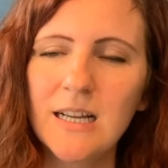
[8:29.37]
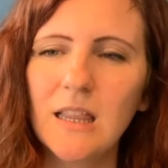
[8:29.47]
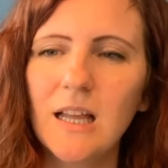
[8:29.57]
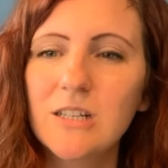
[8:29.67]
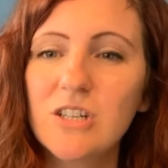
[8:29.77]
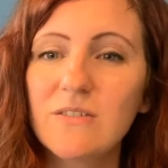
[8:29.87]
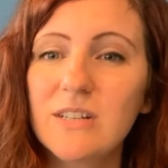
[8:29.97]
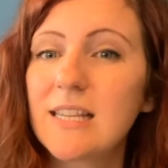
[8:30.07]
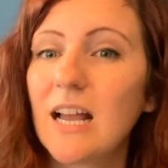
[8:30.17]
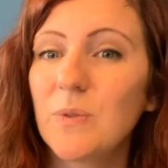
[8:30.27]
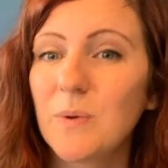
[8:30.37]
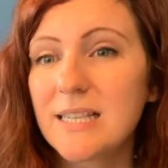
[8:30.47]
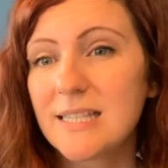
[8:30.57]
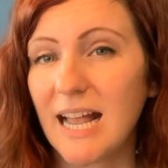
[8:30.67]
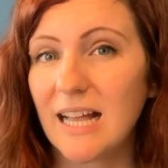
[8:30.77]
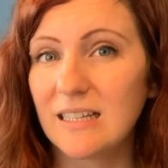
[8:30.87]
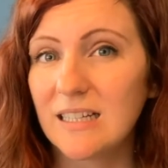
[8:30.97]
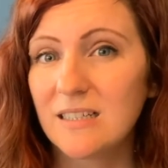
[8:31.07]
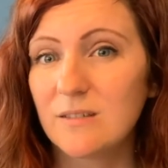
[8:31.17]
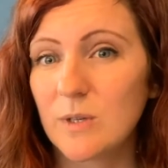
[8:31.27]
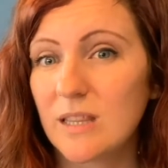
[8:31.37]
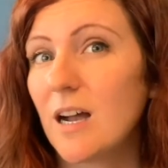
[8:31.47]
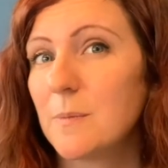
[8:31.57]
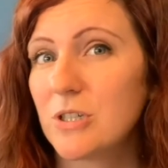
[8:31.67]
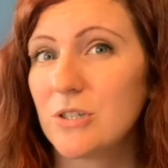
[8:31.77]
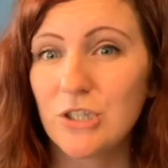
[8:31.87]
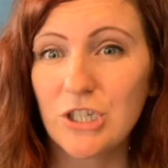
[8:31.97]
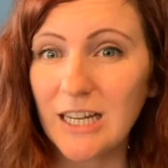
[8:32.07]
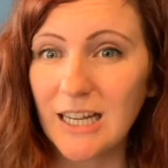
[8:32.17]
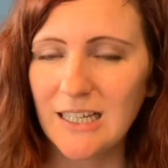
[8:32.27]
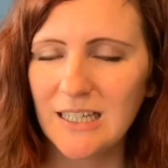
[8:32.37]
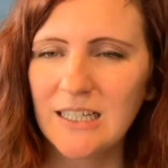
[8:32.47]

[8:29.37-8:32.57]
lunch of a Southwest salad with optional chicken,